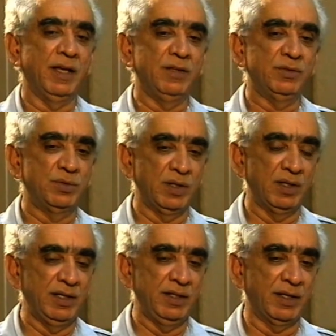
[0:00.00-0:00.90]
is
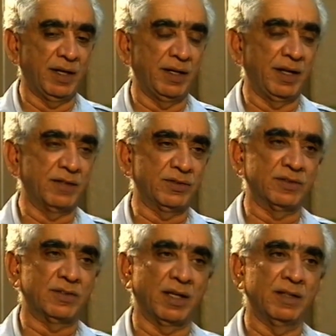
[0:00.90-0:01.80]
really an
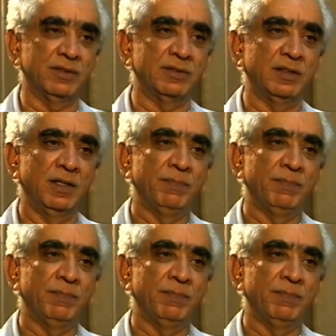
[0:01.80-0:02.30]
exercise